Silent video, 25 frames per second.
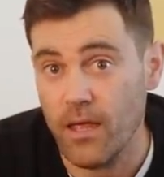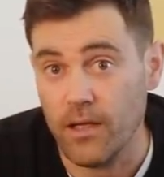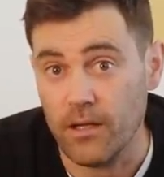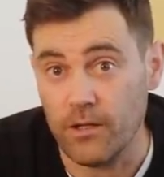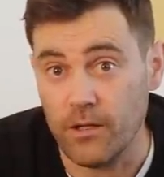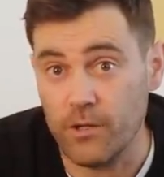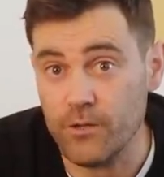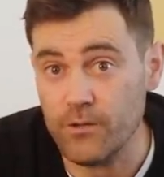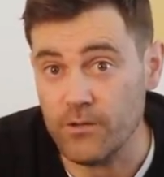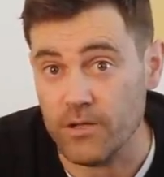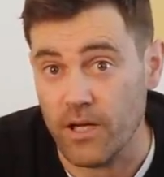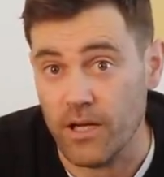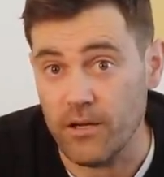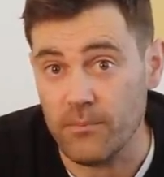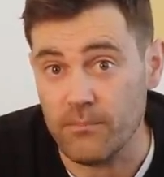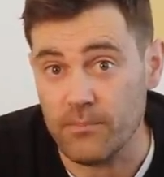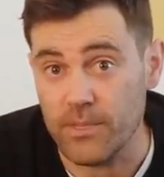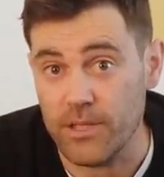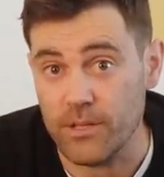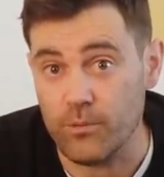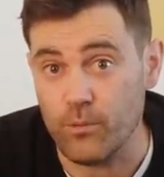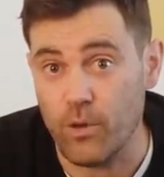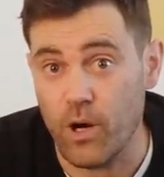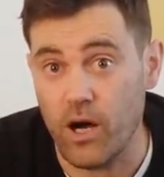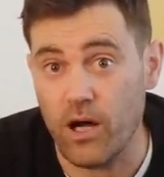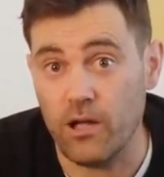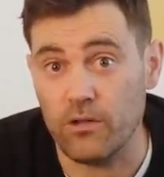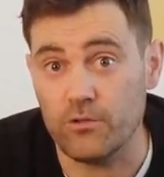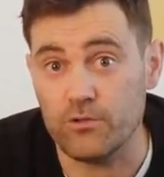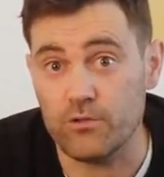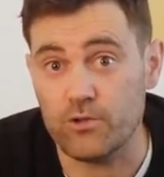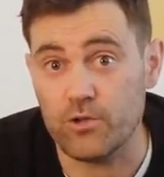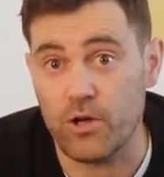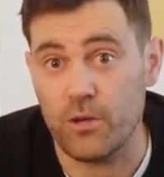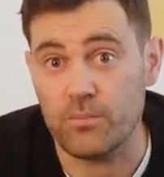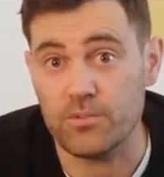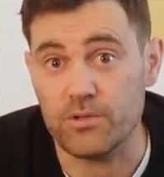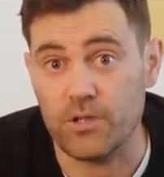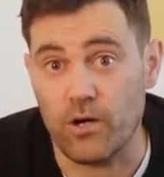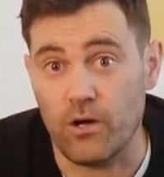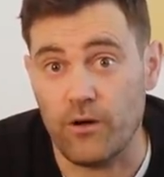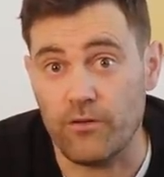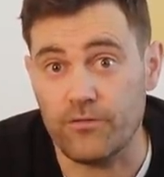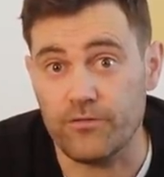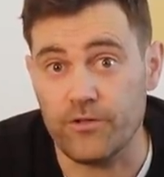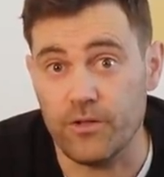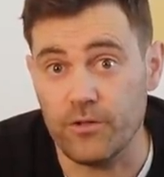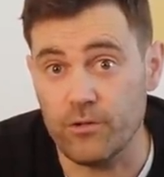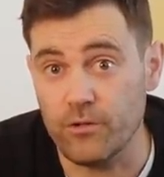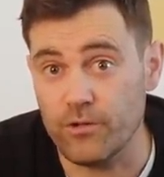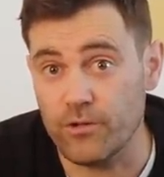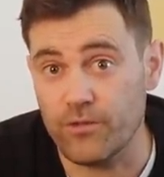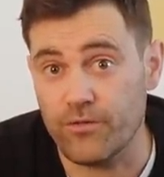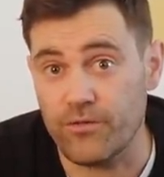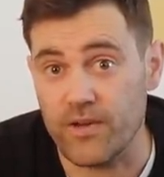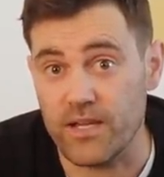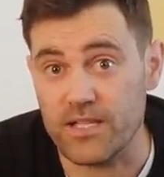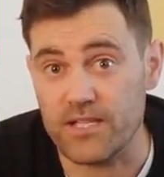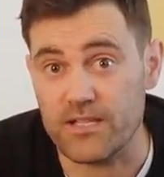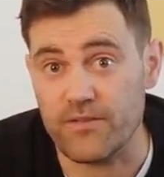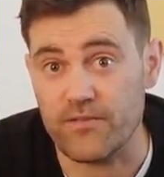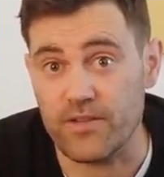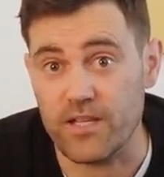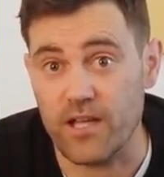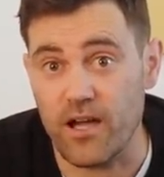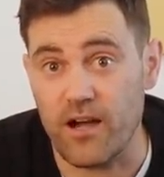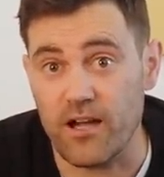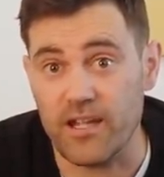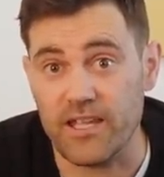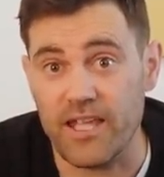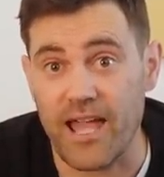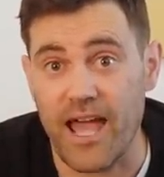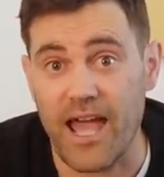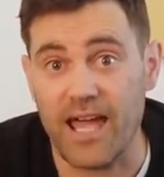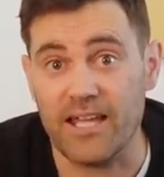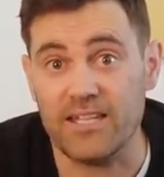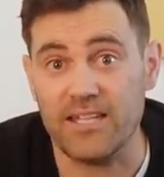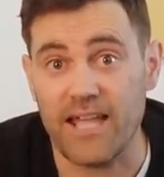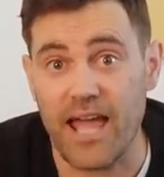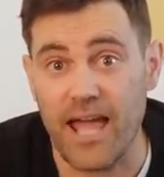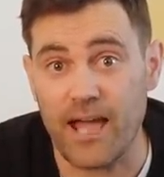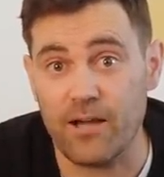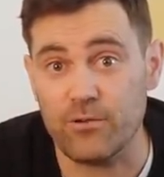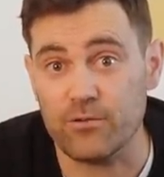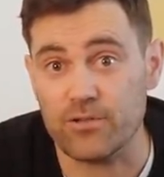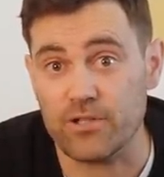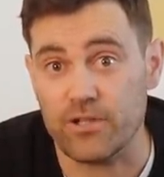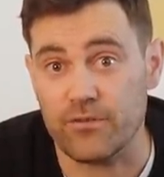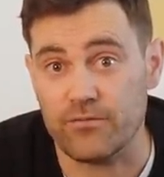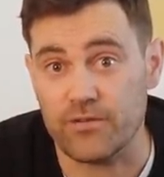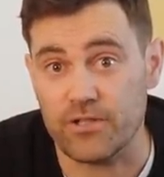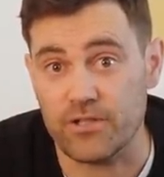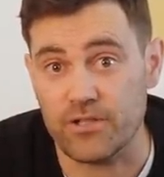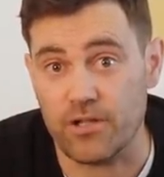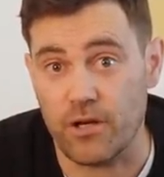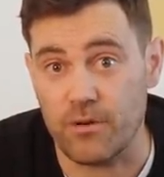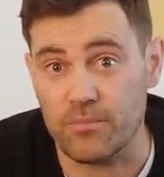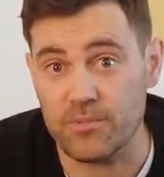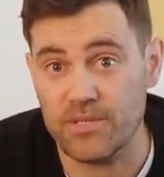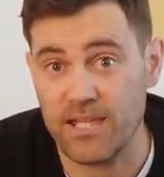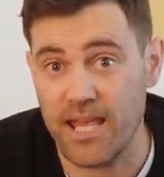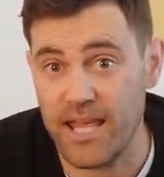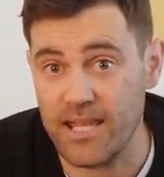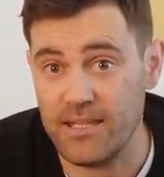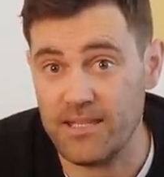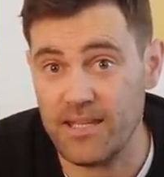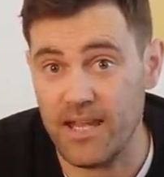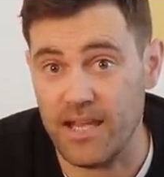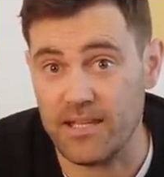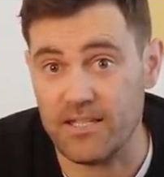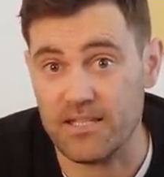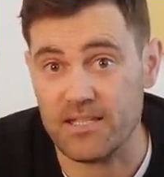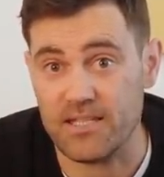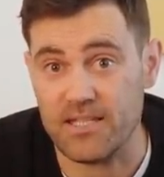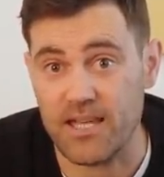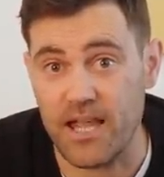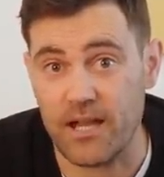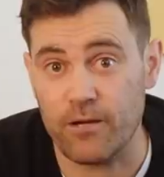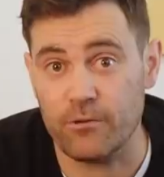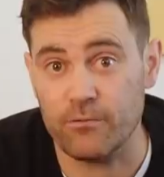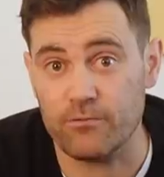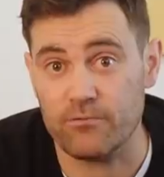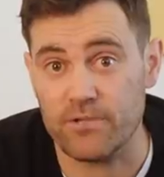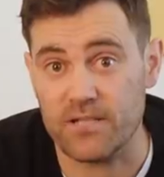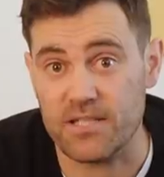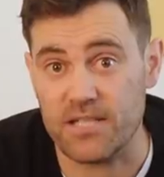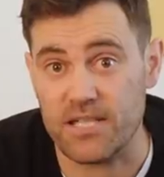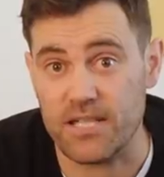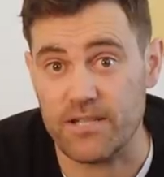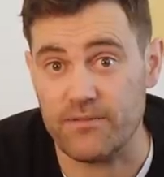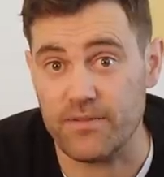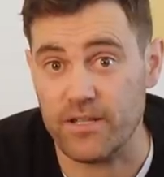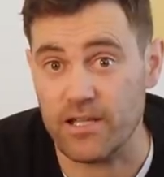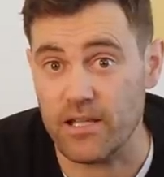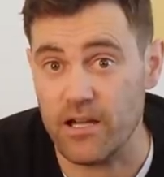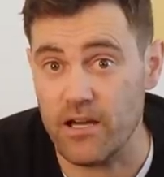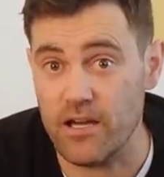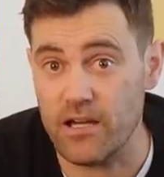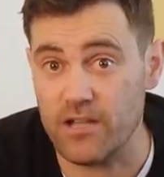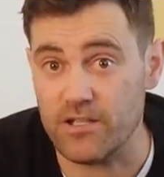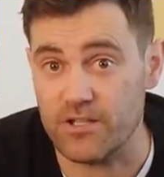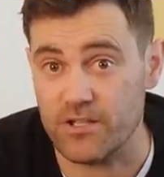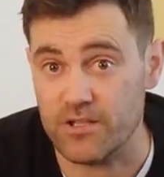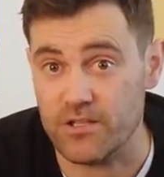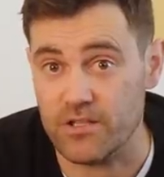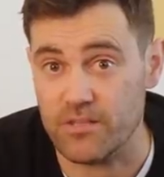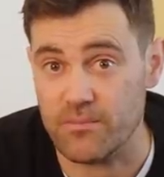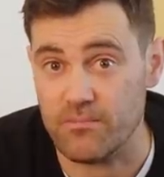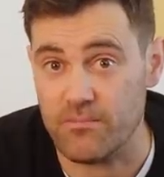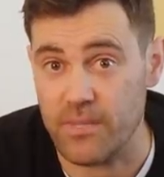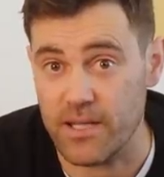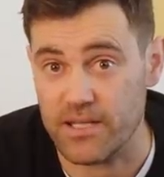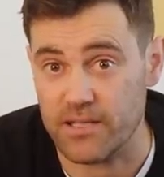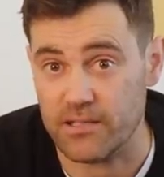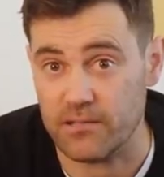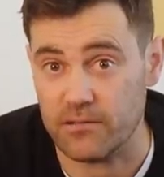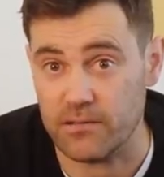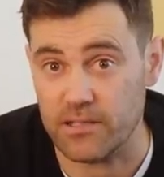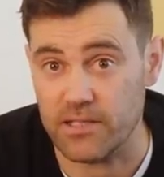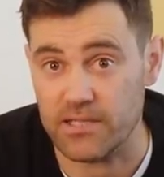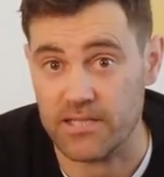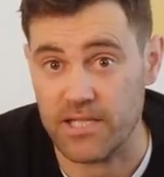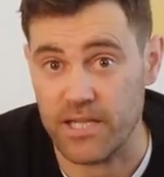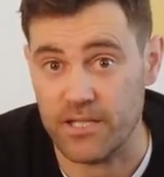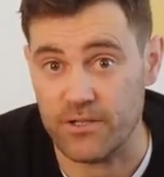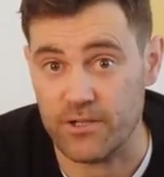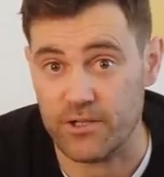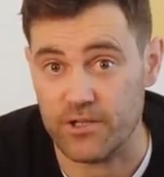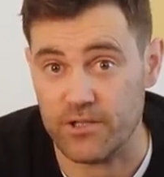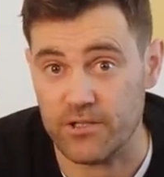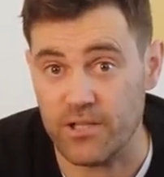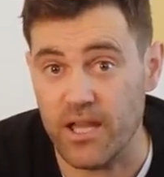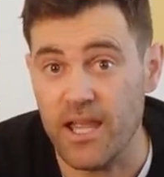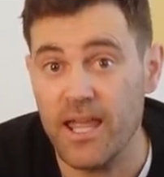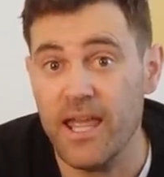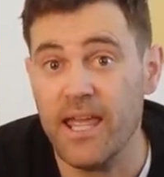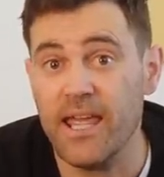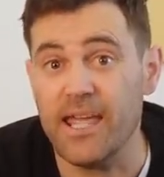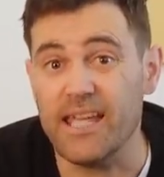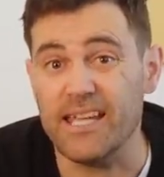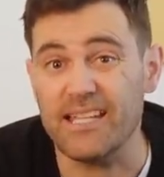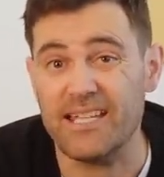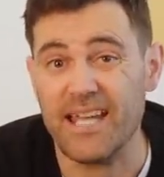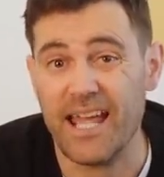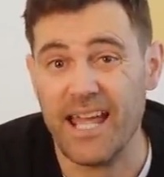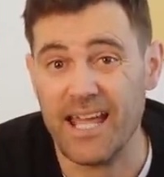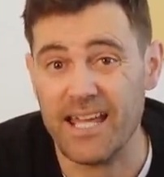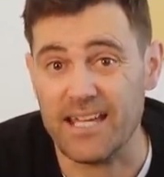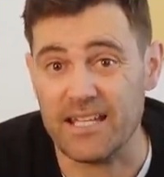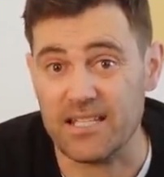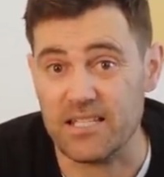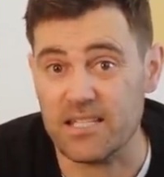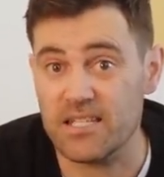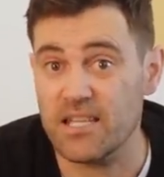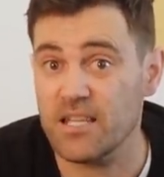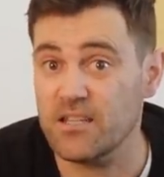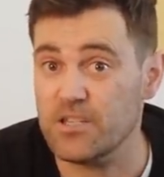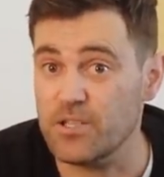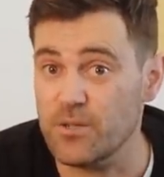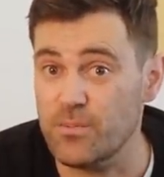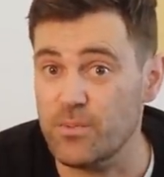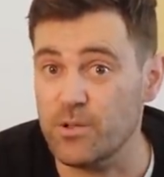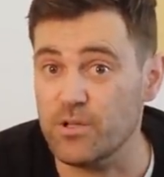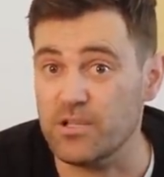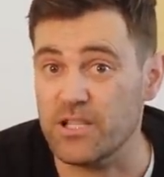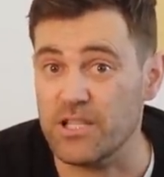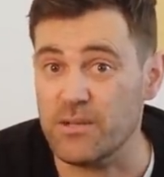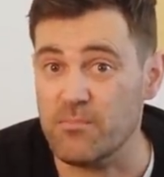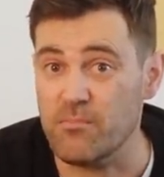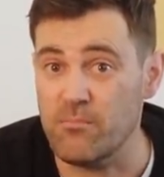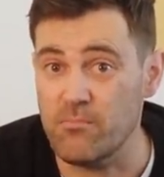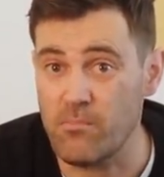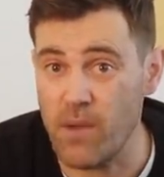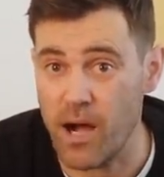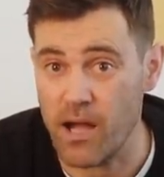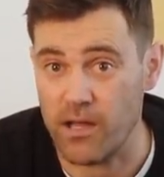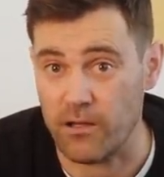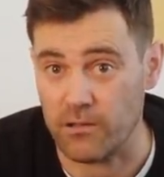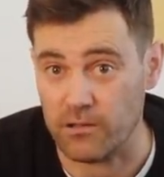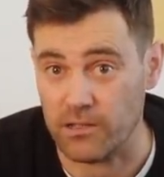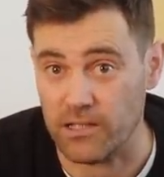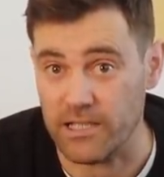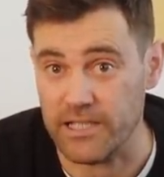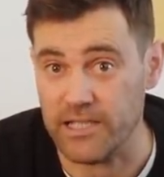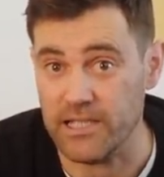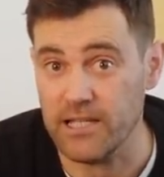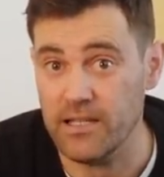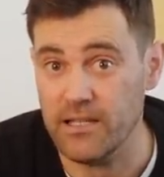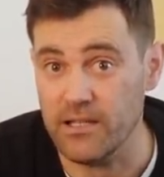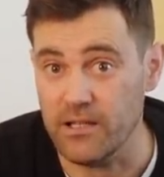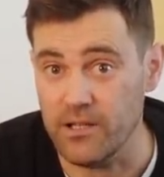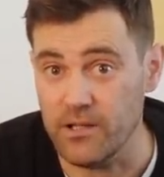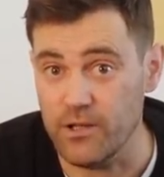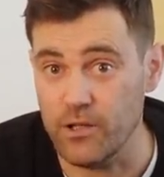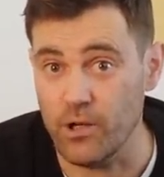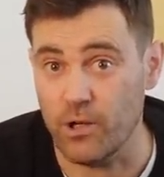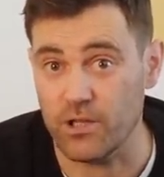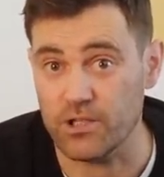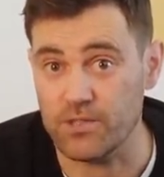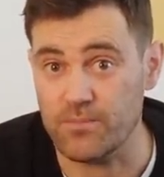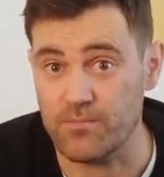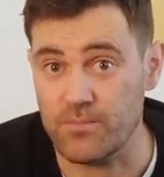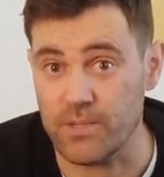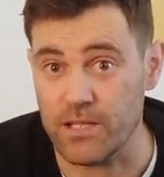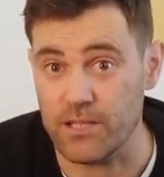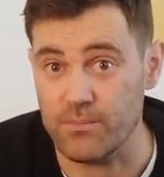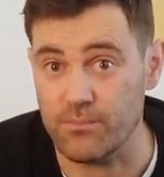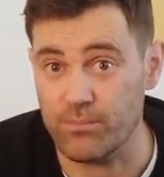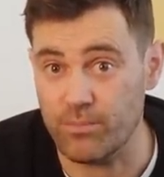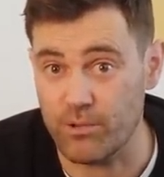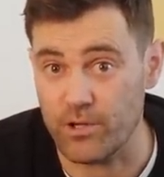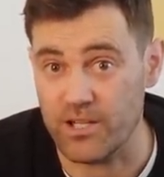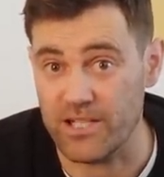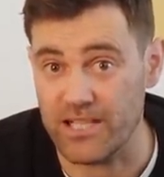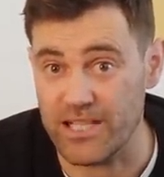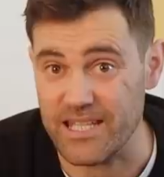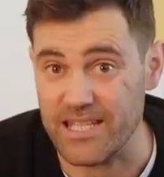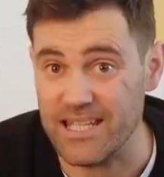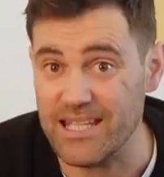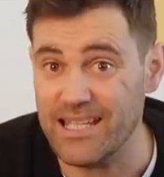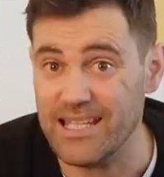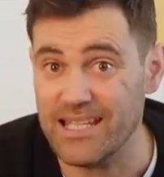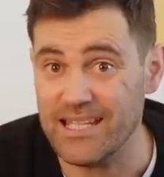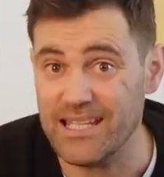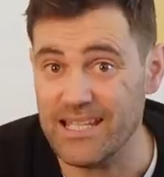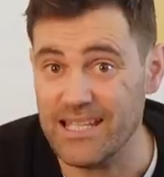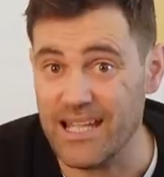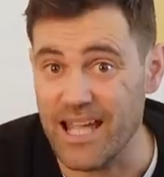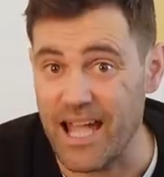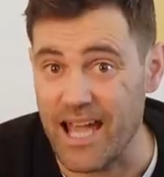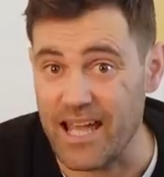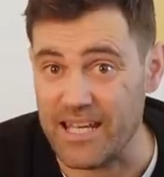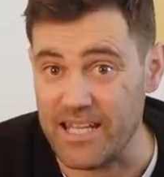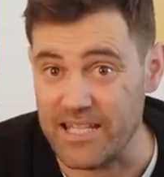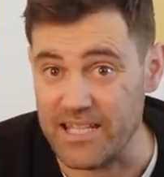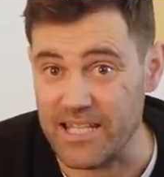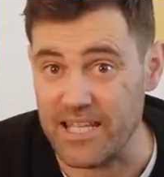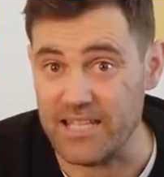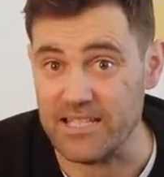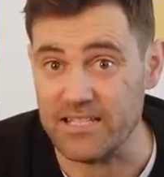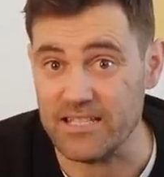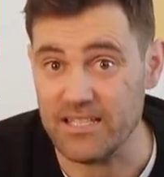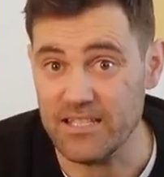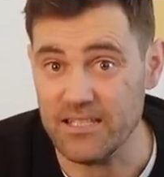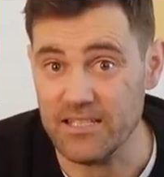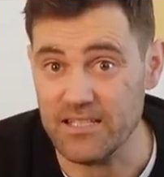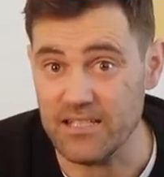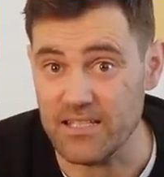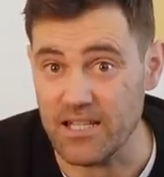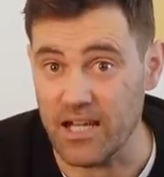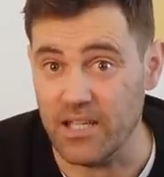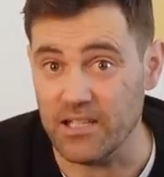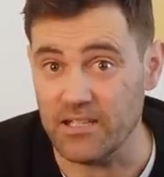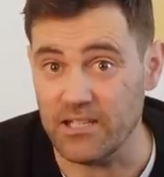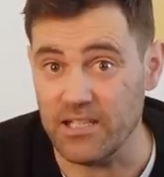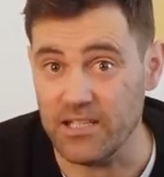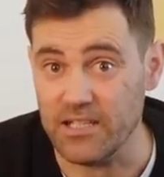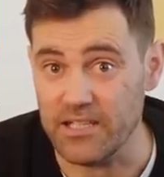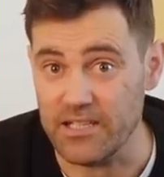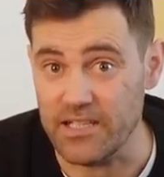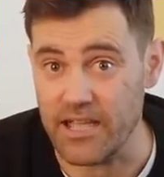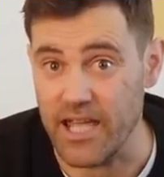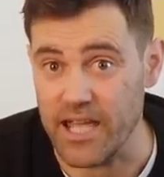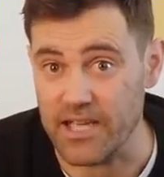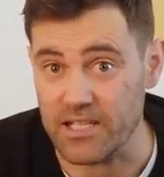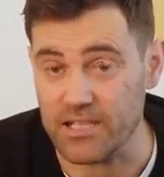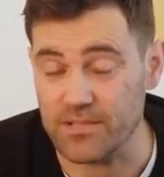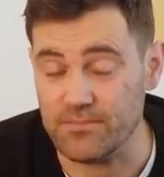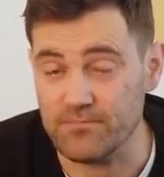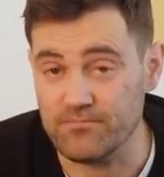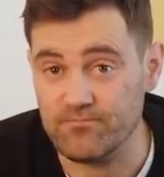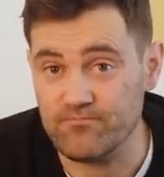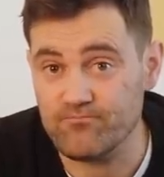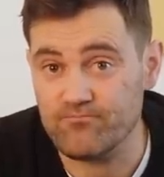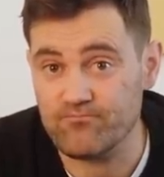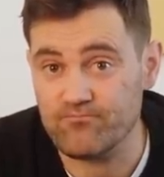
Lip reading: Luna, meanwhile, dropped off the north face of the Eiger and out of the top 10 and is now receiving urgent medical attention. It has, to put it mildly, not been pretty, and it ain't done yet.